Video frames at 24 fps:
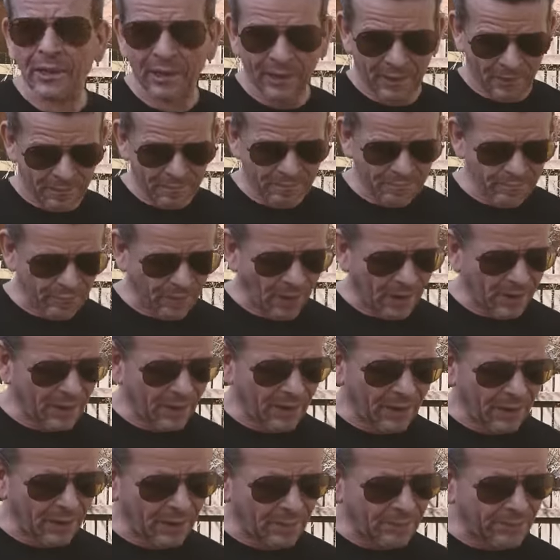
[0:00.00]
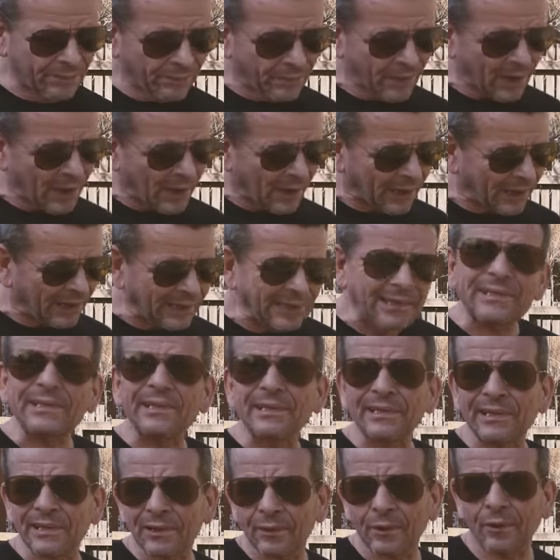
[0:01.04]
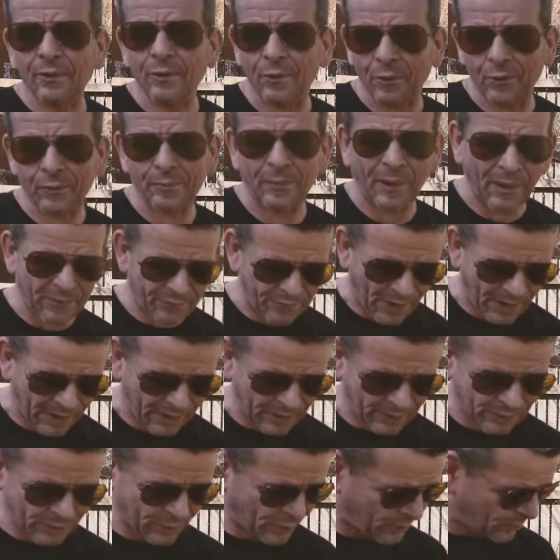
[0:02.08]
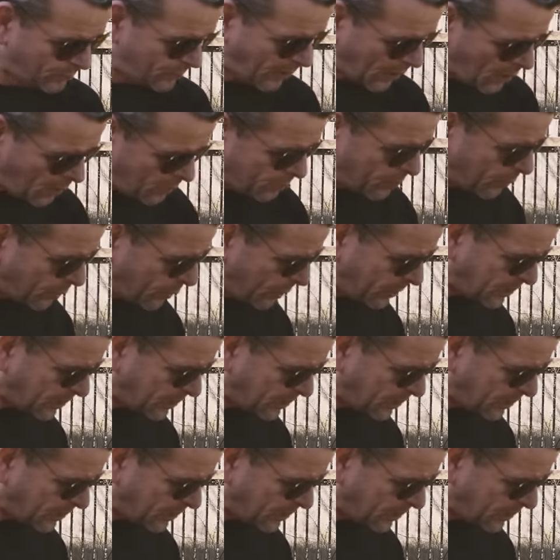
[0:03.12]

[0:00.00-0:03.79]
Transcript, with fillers: it again. Um, at least it didn't hurt my fire. So I'll put